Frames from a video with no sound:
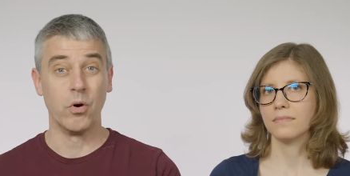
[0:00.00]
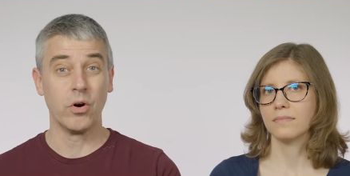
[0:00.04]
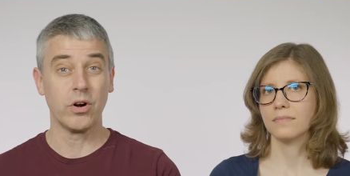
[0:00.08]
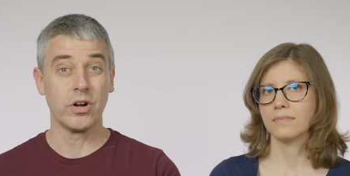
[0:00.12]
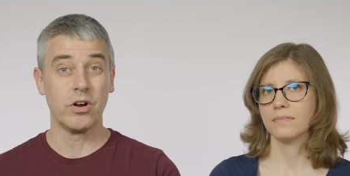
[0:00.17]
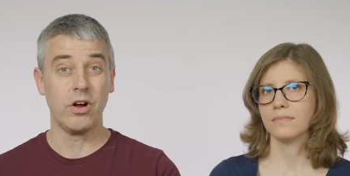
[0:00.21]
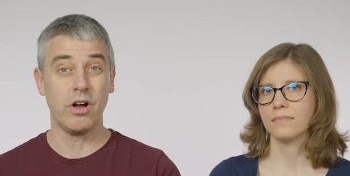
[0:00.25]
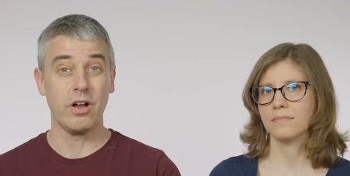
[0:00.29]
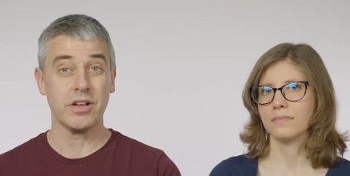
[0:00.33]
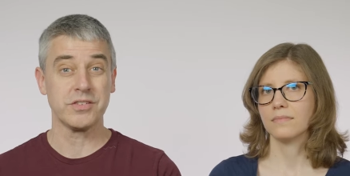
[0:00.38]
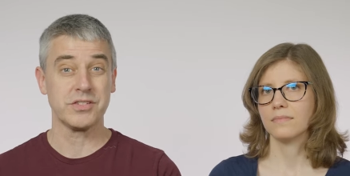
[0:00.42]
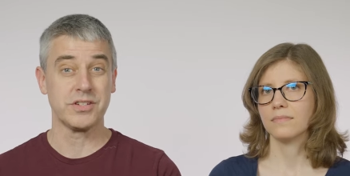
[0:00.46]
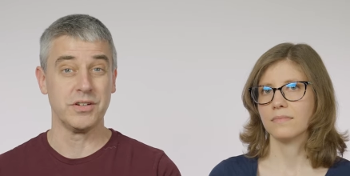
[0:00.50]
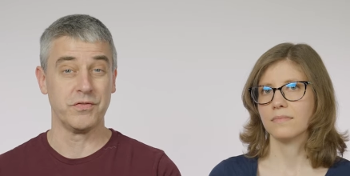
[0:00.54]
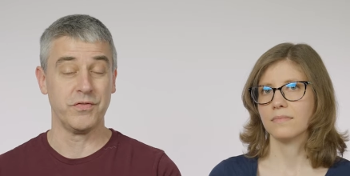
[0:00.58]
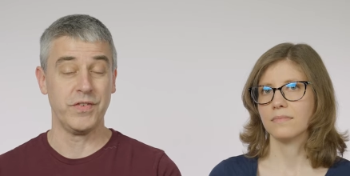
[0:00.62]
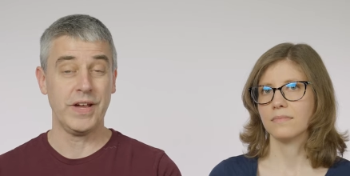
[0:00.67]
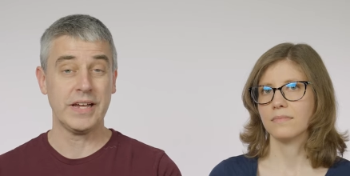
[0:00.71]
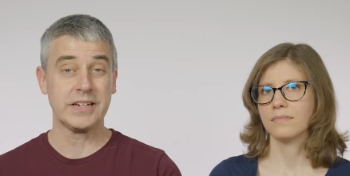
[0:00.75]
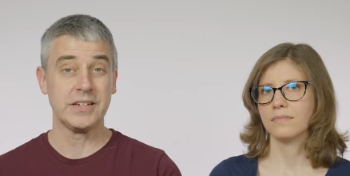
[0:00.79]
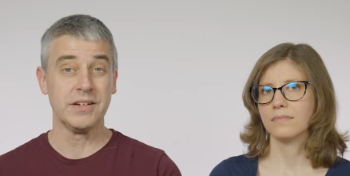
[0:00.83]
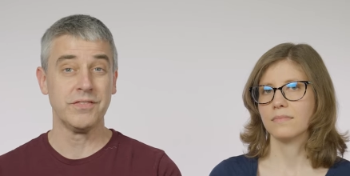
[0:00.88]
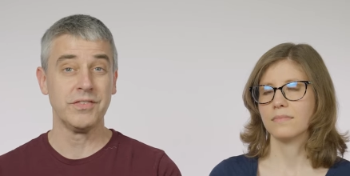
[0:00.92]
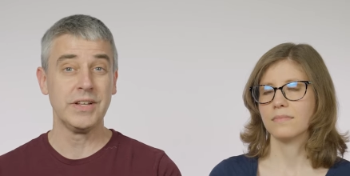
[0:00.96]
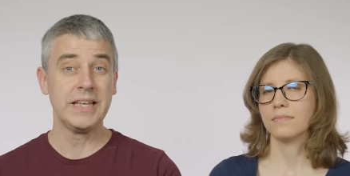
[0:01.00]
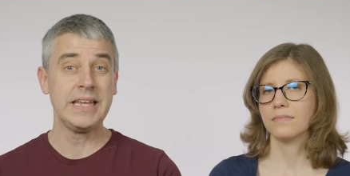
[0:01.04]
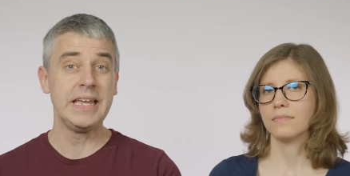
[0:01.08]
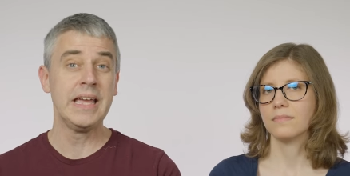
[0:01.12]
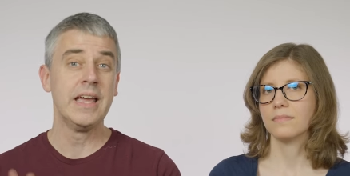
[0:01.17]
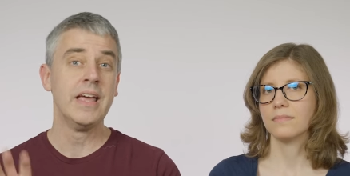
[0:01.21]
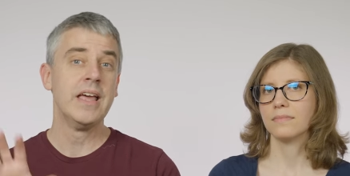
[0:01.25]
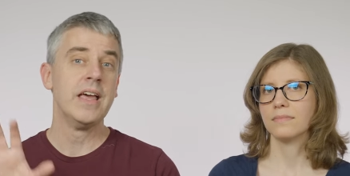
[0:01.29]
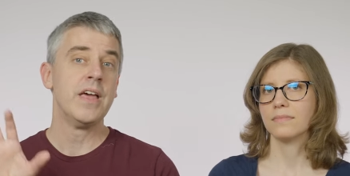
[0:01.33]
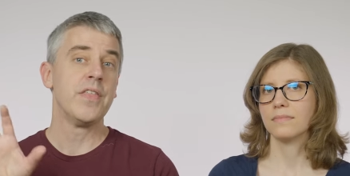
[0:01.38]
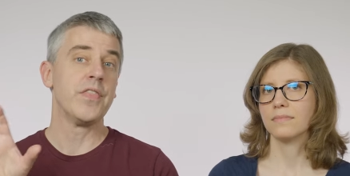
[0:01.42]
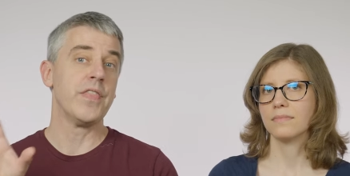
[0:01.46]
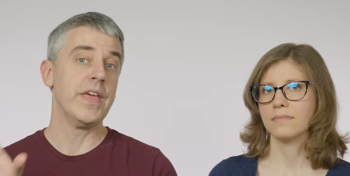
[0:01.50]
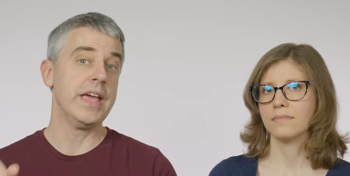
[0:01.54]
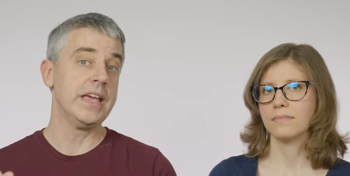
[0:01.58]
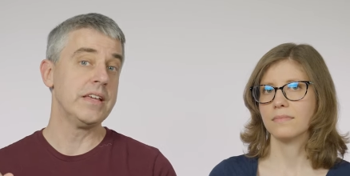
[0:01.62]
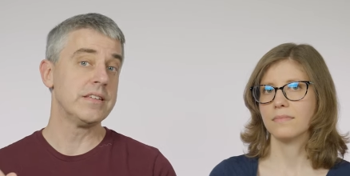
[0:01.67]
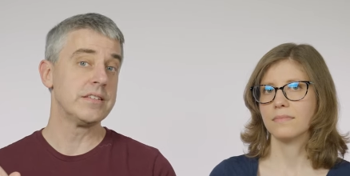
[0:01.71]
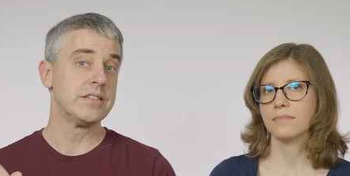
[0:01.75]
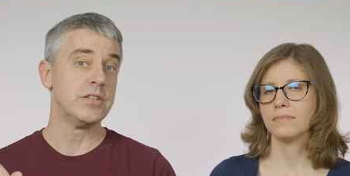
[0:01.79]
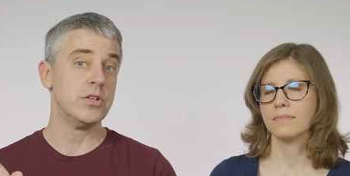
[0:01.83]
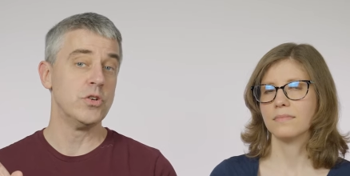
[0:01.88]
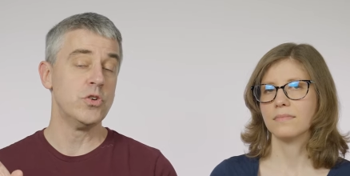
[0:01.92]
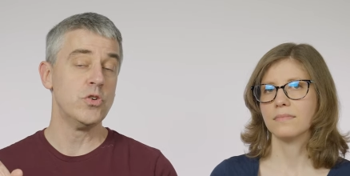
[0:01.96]
Speaker 1: more cost effectively
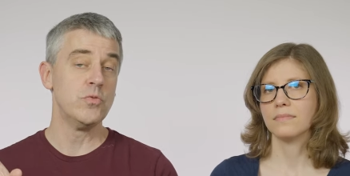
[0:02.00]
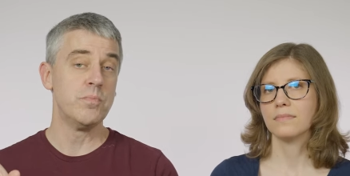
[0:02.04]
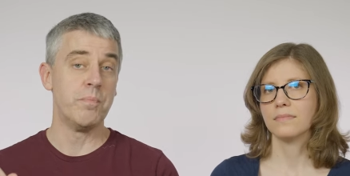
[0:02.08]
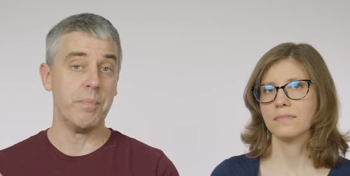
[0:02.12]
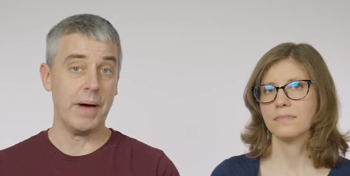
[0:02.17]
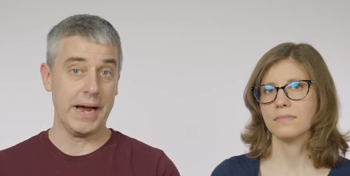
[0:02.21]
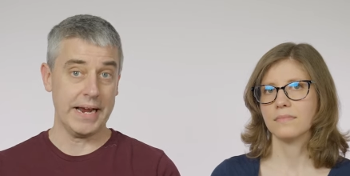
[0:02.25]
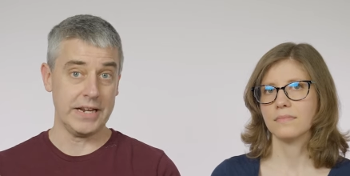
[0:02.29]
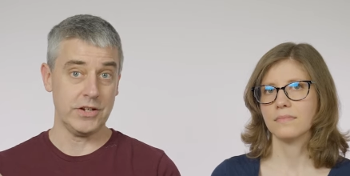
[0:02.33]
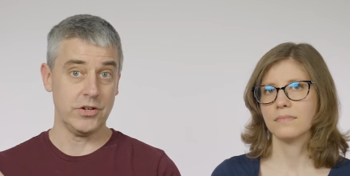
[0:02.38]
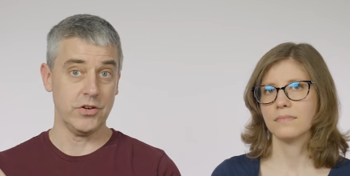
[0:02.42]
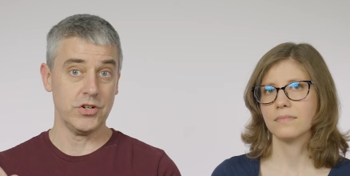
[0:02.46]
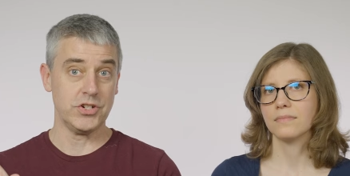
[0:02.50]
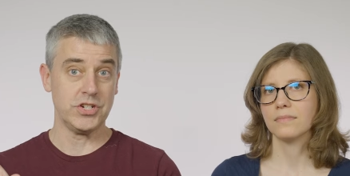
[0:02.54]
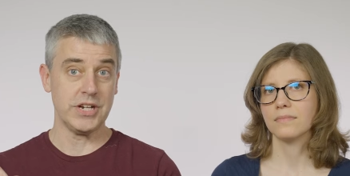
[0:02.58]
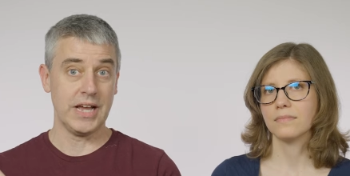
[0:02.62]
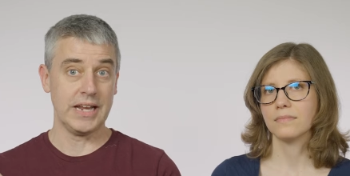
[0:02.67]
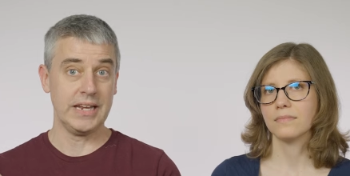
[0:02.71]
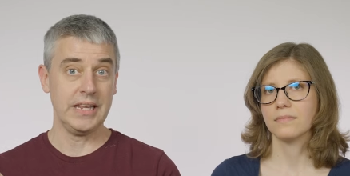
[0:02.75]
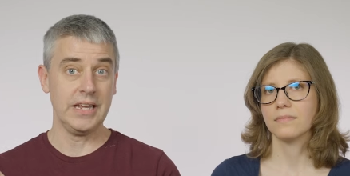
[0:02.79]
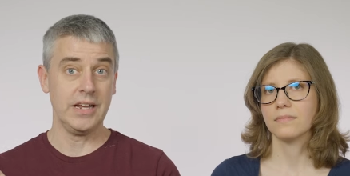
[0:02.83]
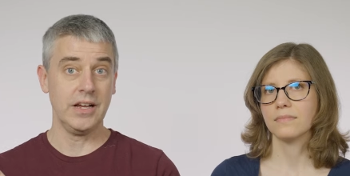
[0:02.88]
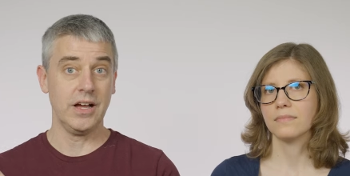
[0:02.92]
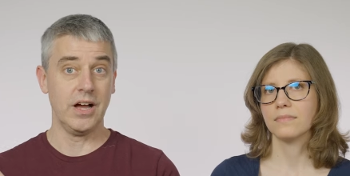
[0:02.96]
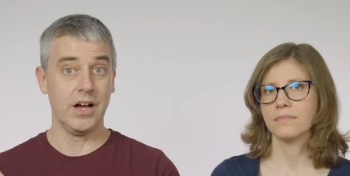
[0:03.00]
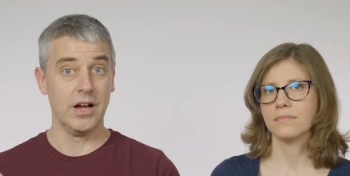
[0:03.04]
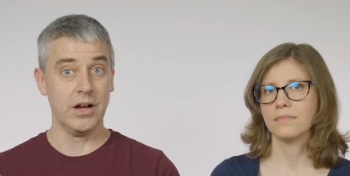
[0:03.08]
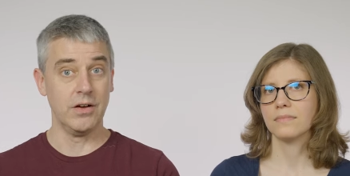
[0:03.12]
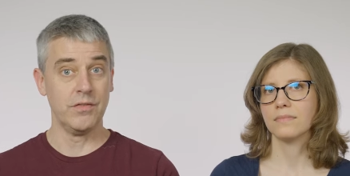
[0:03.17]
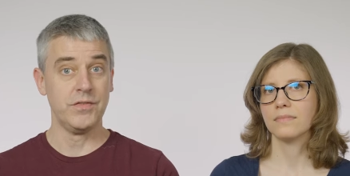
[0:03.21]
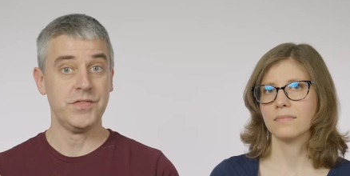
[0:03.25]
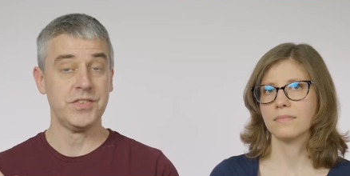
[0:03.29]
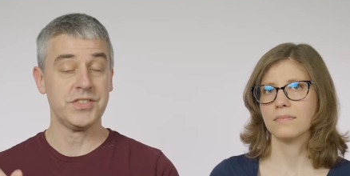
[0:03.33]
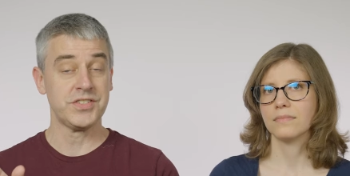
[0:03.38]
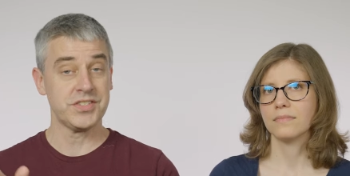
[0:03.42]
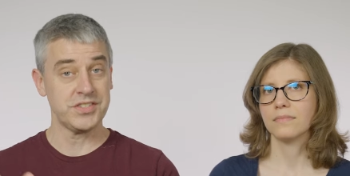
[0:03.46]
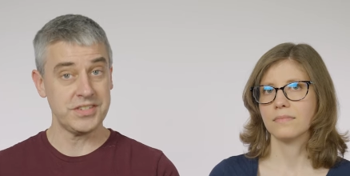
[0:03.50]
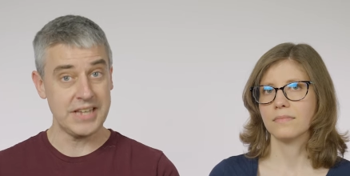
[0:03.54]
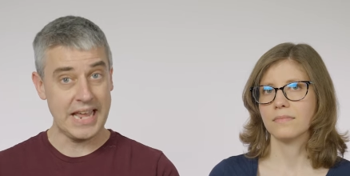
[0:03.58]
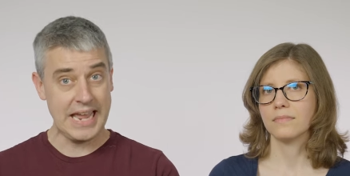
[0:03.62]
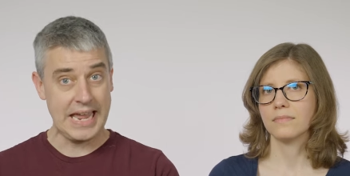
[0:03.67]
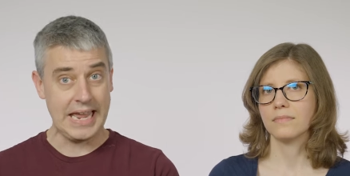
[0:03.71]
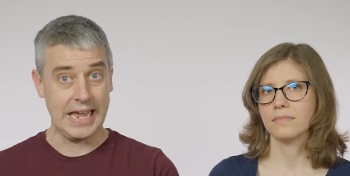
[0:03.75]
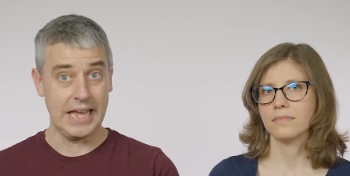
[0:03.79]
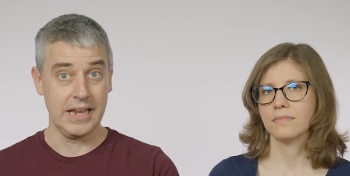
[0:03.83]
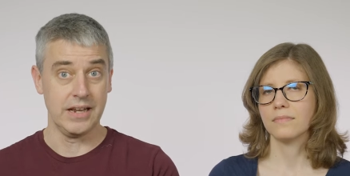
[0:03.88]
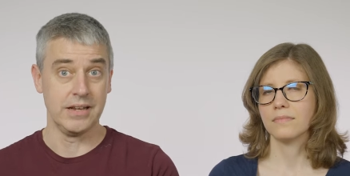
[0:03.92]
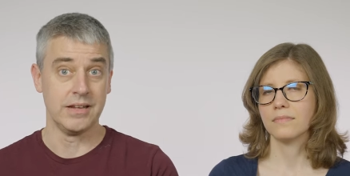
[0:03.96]
thanks to binder jetting of
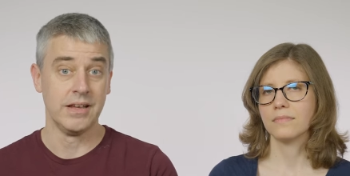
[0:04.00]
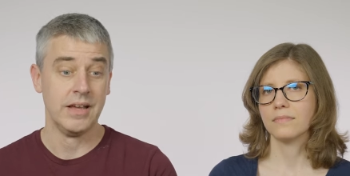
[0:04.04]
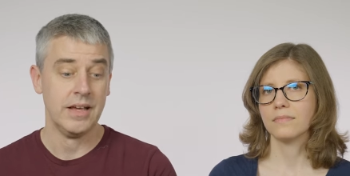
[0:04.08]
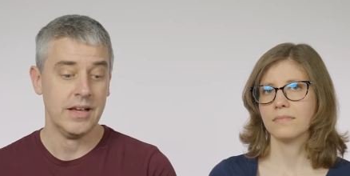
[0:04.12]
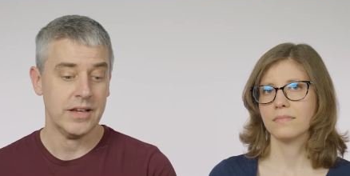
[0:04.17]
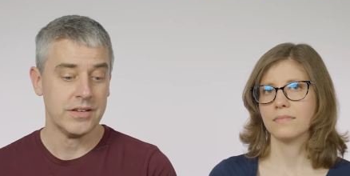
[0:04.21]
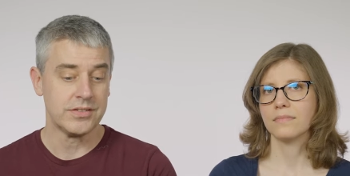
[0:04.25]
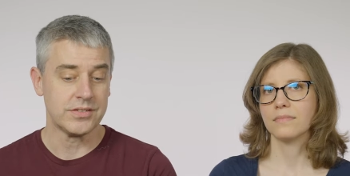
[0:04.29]
sand.